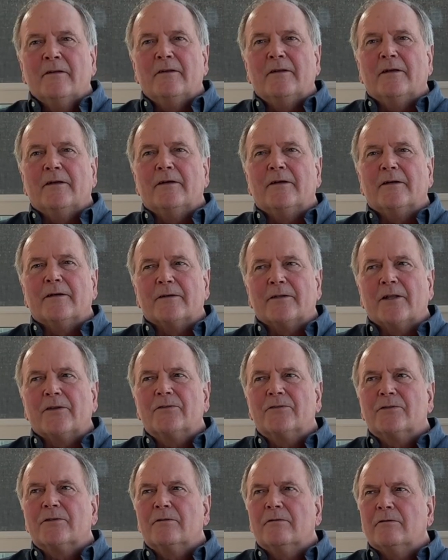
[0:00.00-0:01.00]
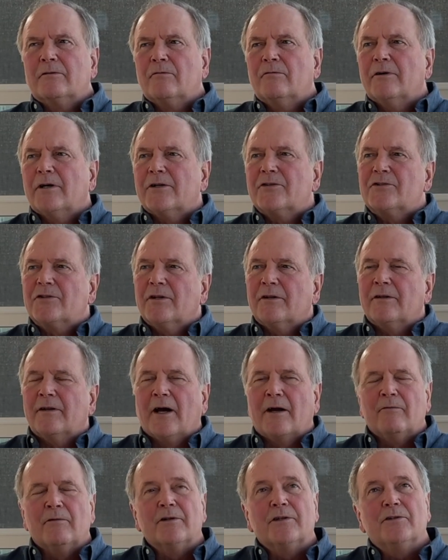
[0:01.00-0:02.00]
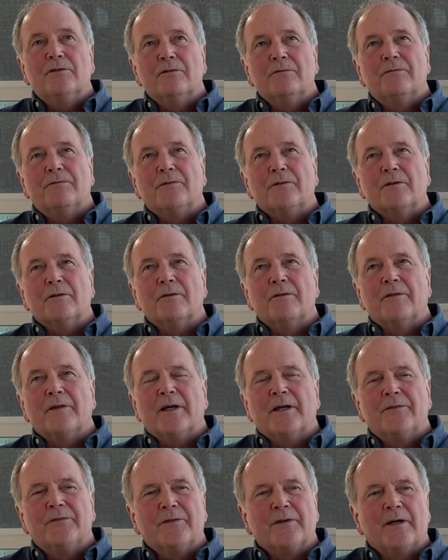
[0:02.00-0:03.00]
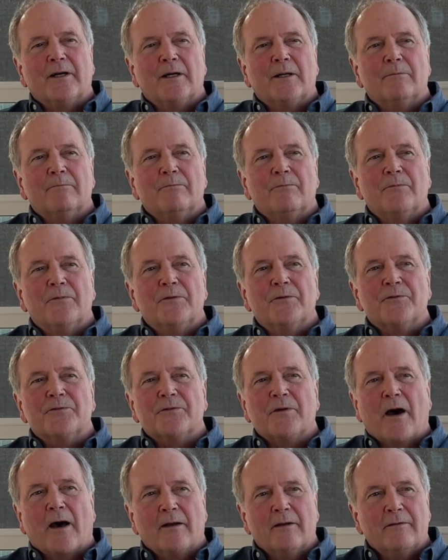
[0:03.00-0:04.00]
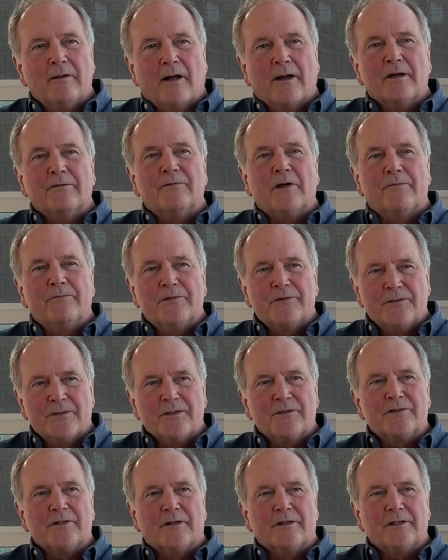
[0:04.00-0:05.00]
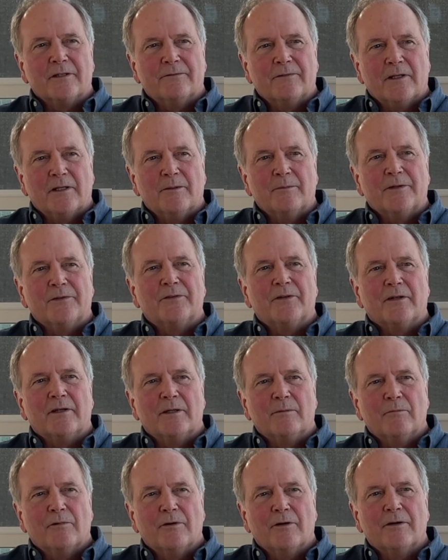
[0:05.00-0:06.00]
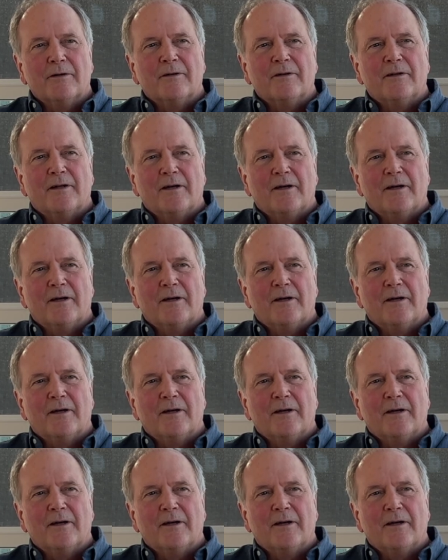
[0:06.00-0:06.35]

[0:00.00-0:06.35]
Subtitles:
Yeah, that's a good question. I really do feel that there's not a lot of emphasis on development anymore.